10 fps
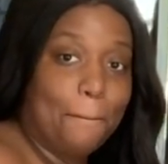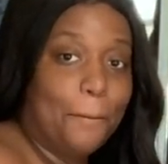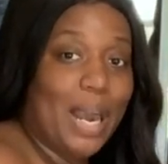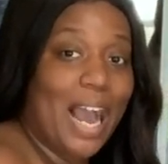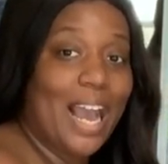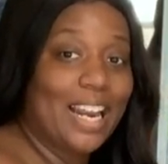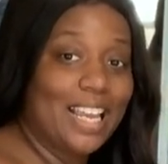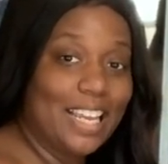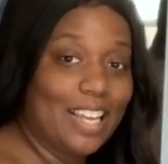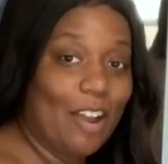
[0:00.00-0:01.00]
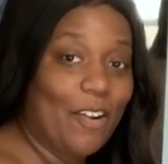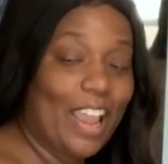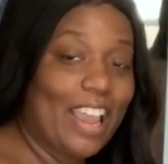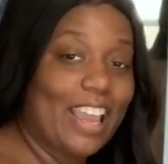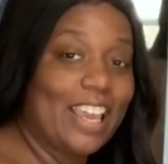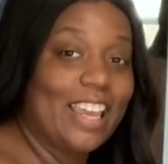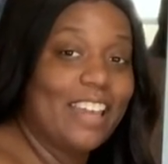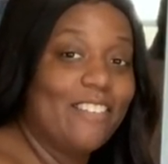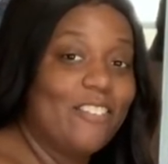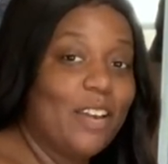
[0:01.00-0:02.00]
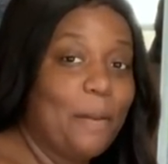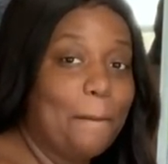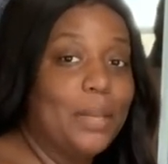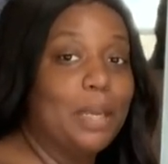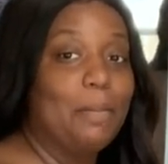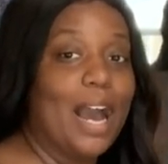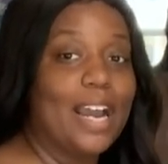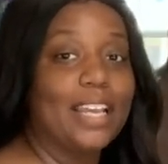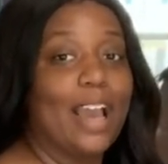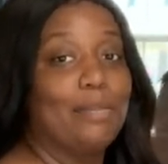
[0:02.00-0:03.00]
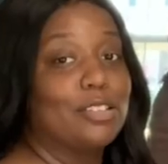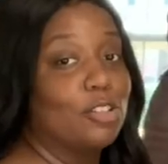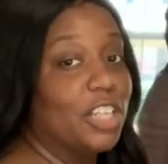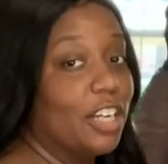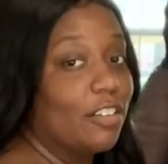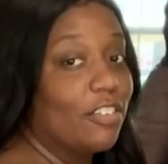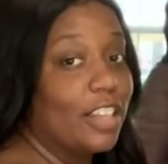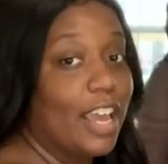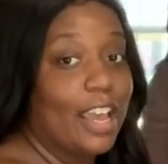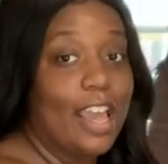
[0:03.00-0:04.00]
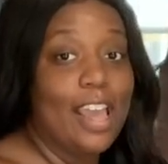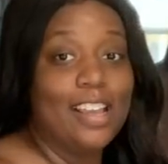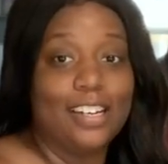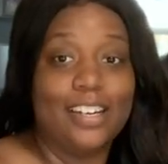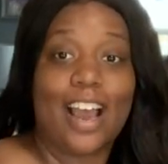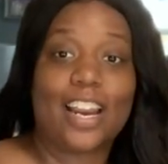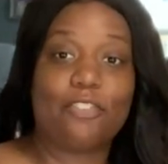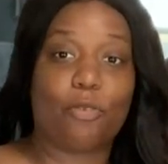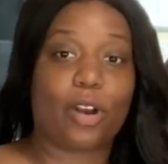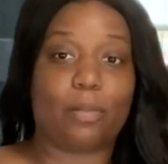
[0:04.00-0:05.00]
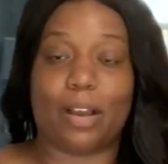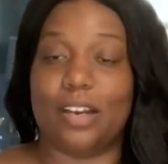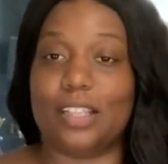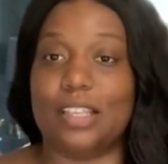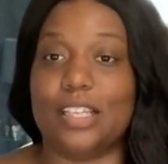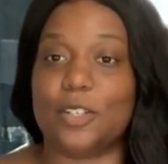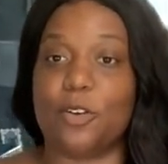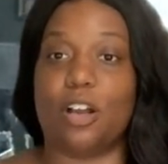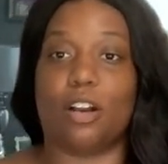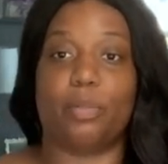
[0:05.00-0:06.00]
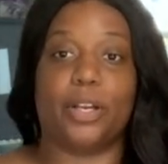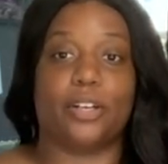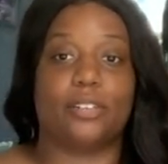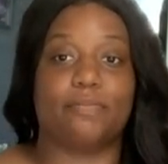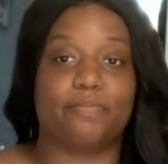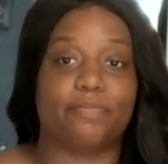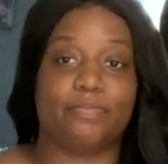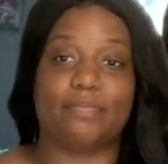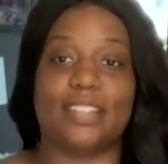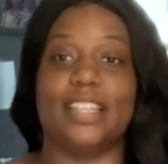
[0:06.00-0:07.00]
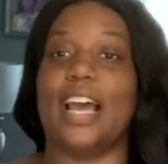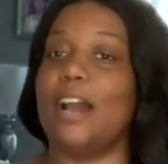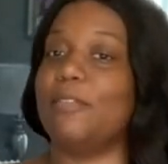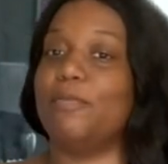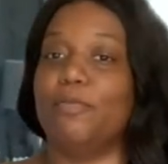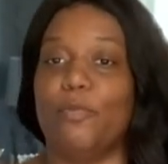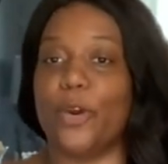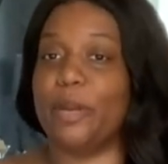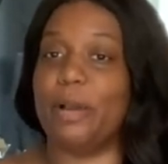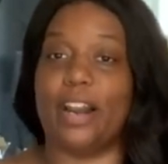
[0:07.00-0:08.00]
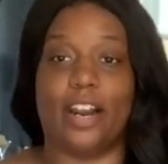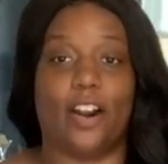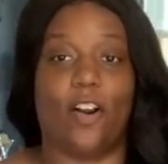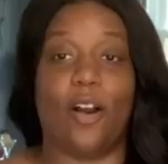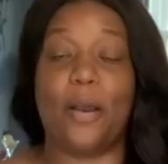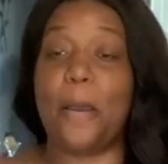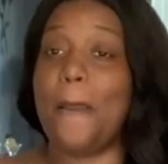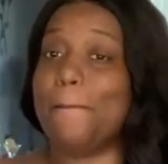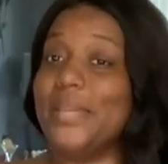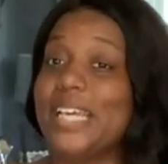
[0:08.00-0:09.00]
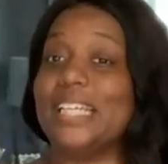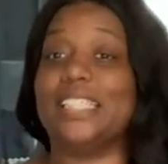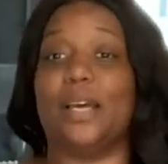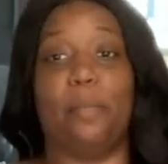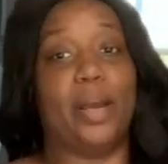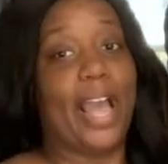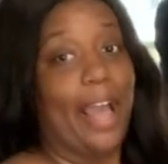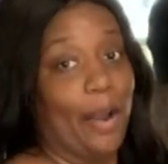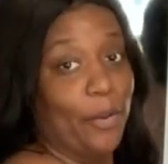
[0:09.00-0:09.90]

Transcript: Body, okay, give me body. Absolutely here for that. Not even worried about nothing that's going on up here. Not worried about it at all, because the back,